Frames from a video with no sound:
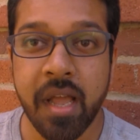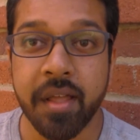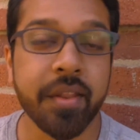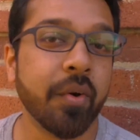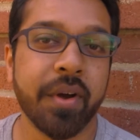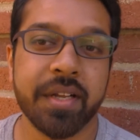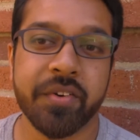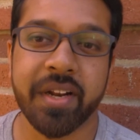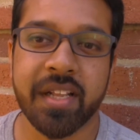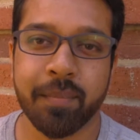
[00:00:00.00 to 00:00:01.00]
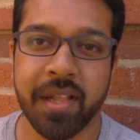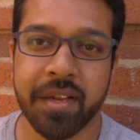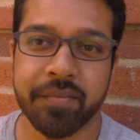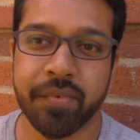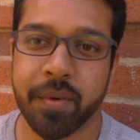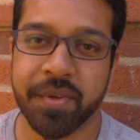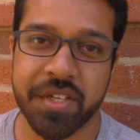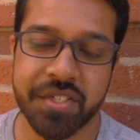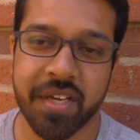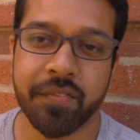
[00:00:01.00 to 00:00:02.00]
No, I directly applied for a
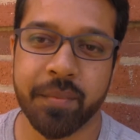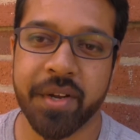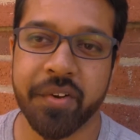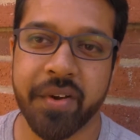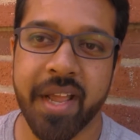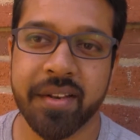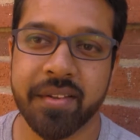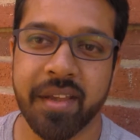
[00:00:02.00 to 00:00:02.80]
PhD after my undergrad.